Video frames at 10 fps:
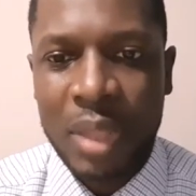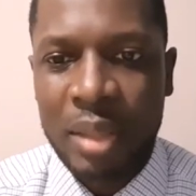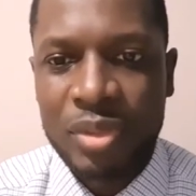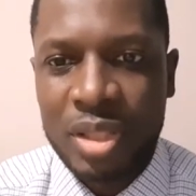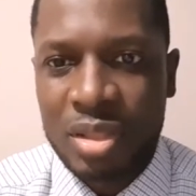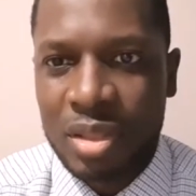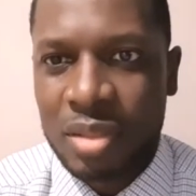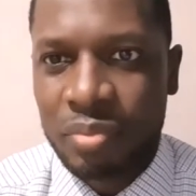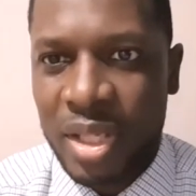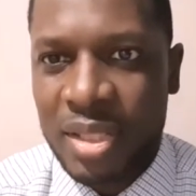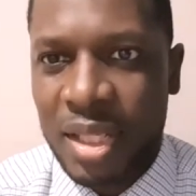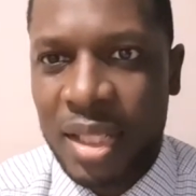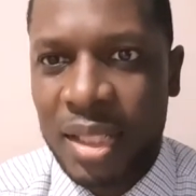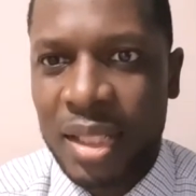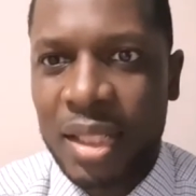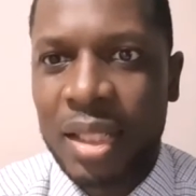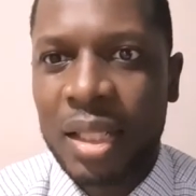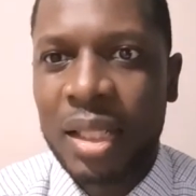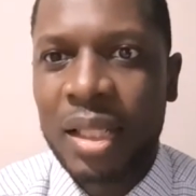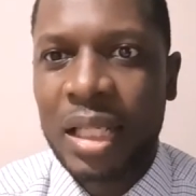just
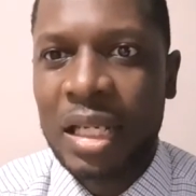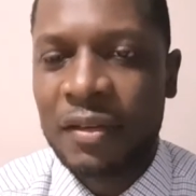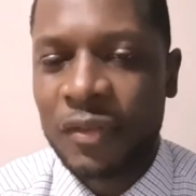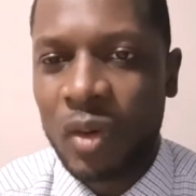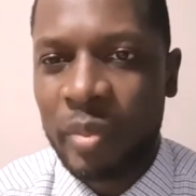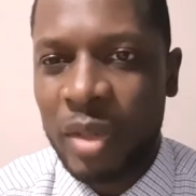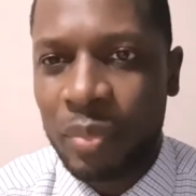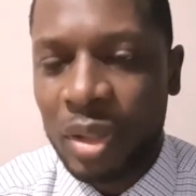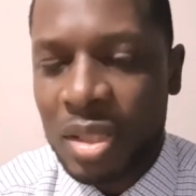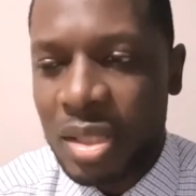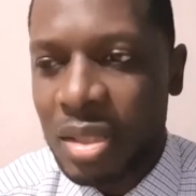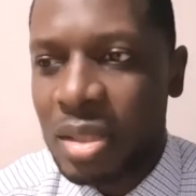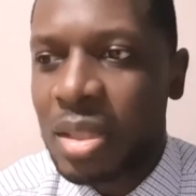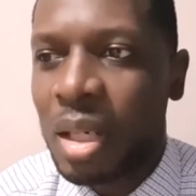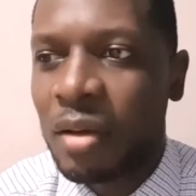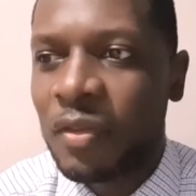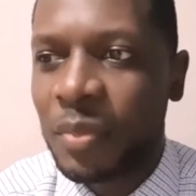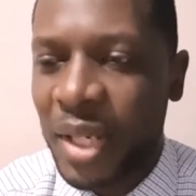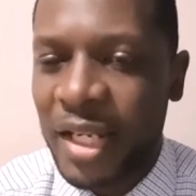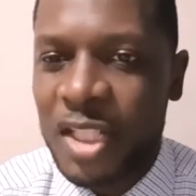basically informing persons of
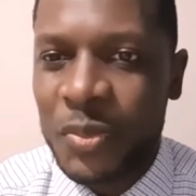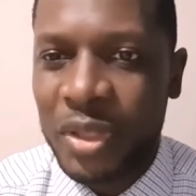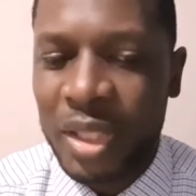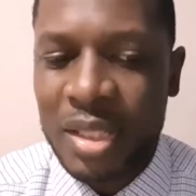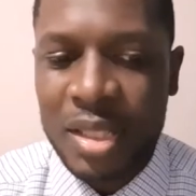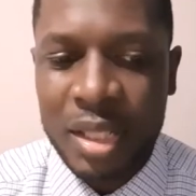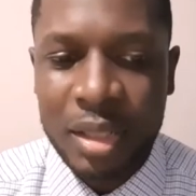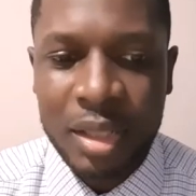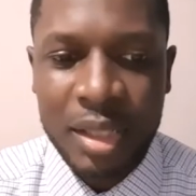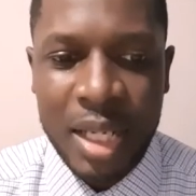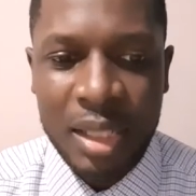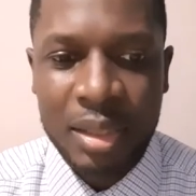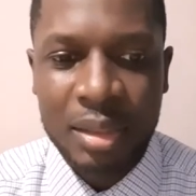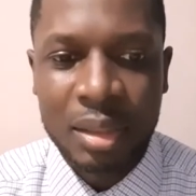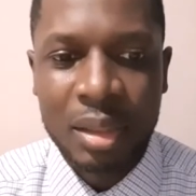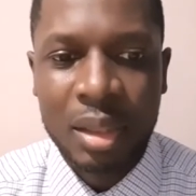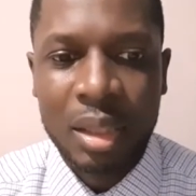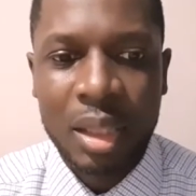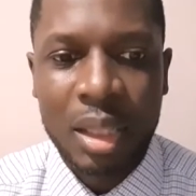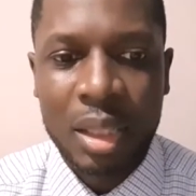my experience here in Canada,
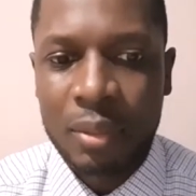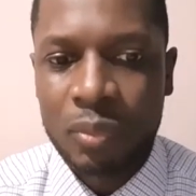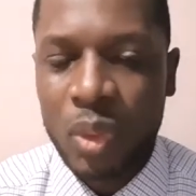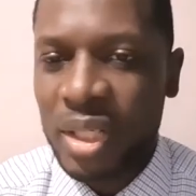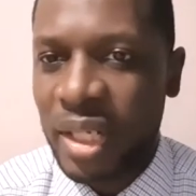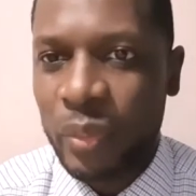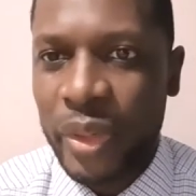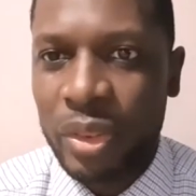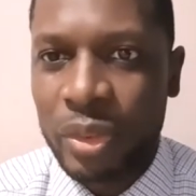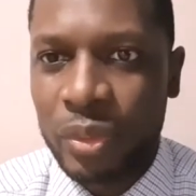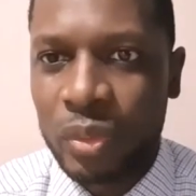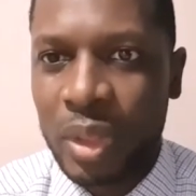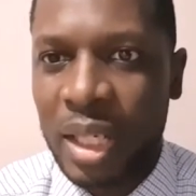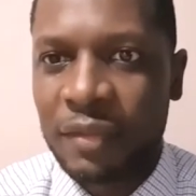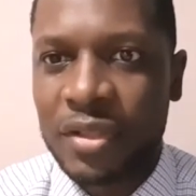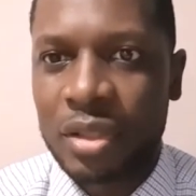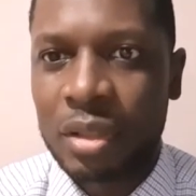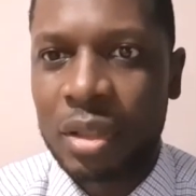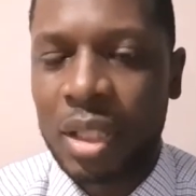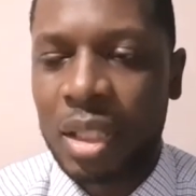what I went through
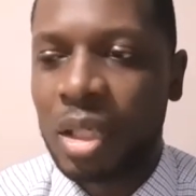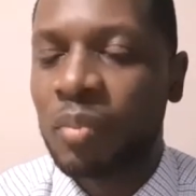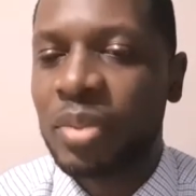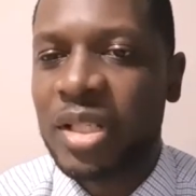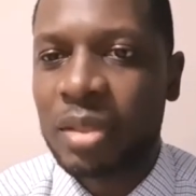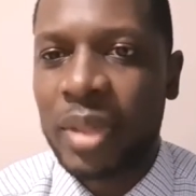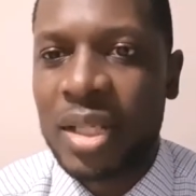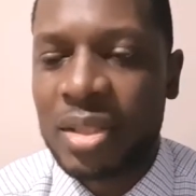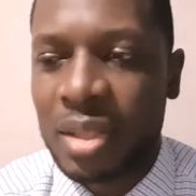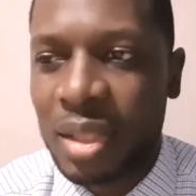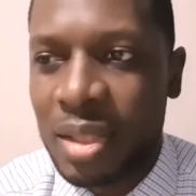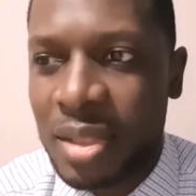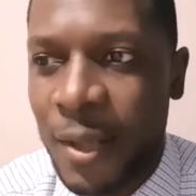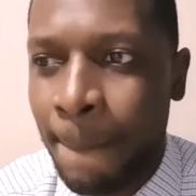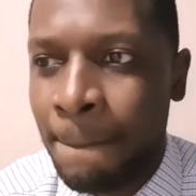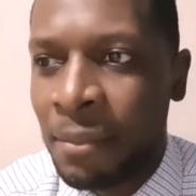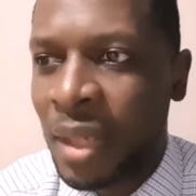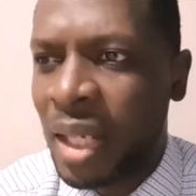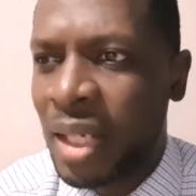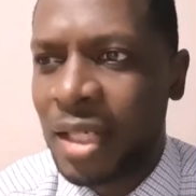after completing my studies,
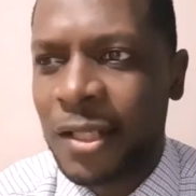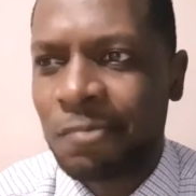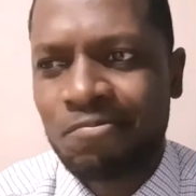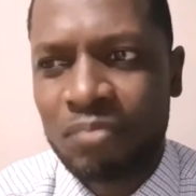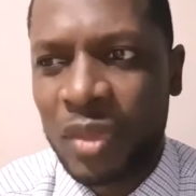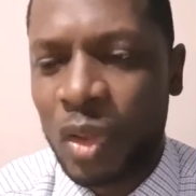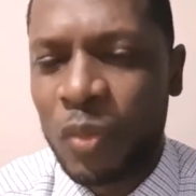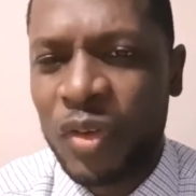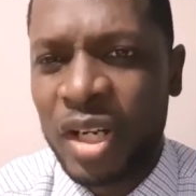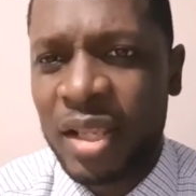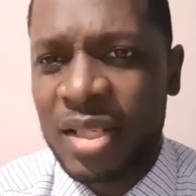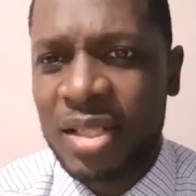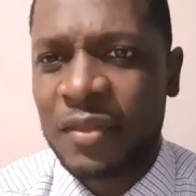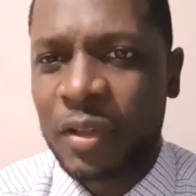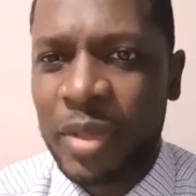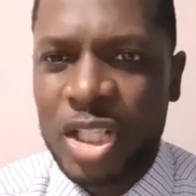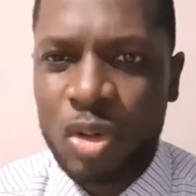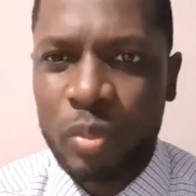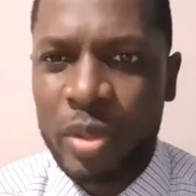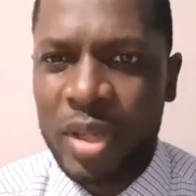and hopefully this information
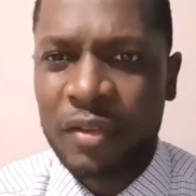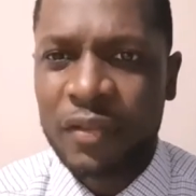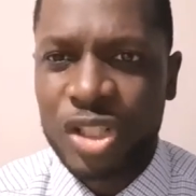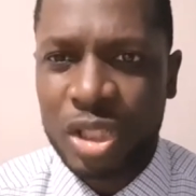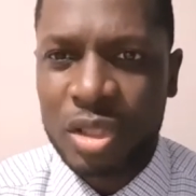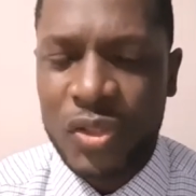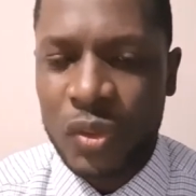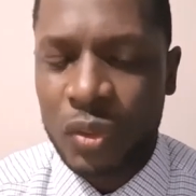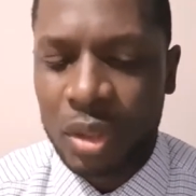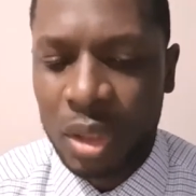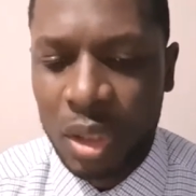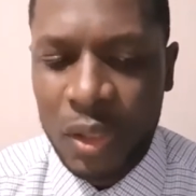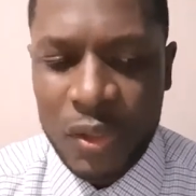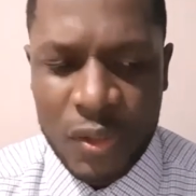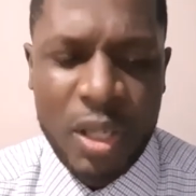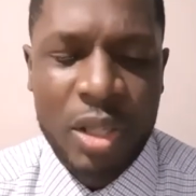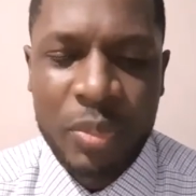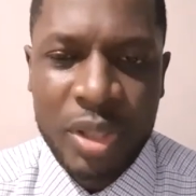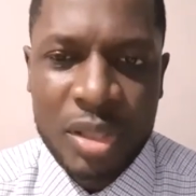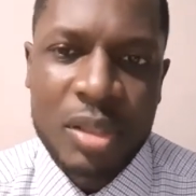will be beneficial to other
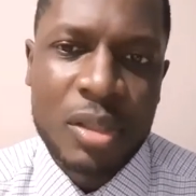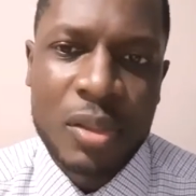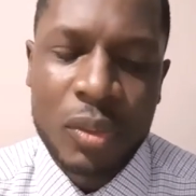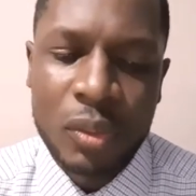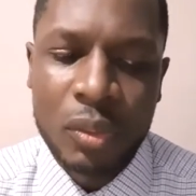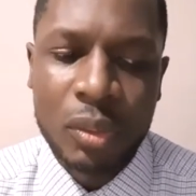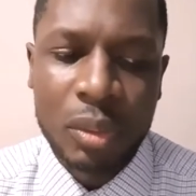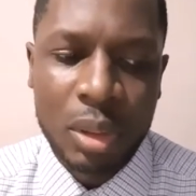persons who